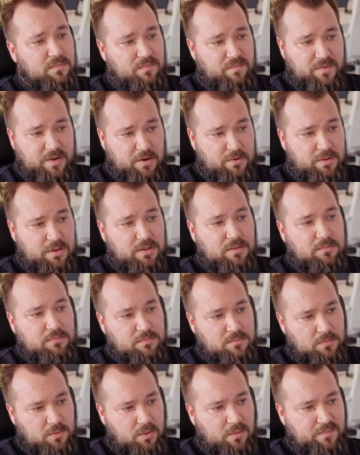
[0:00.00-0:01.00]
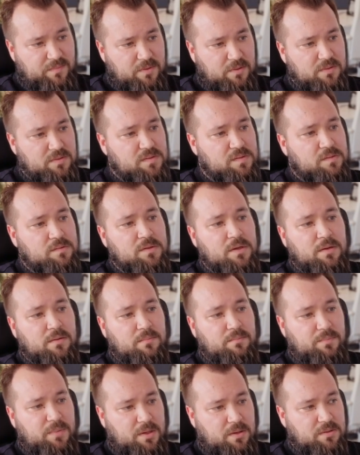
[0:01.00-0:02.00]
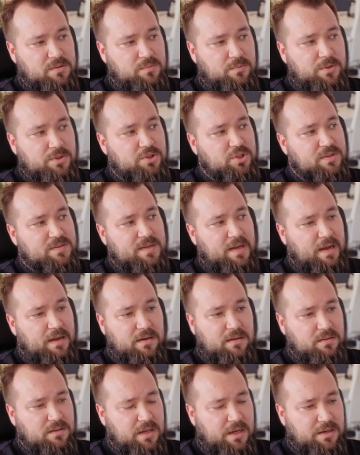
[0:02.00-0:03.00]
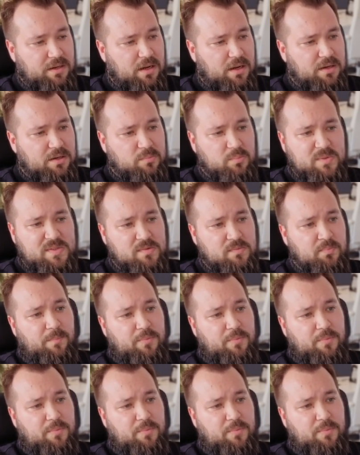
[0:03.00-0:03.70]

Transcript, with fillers: Very obvious, because we're just adding line items.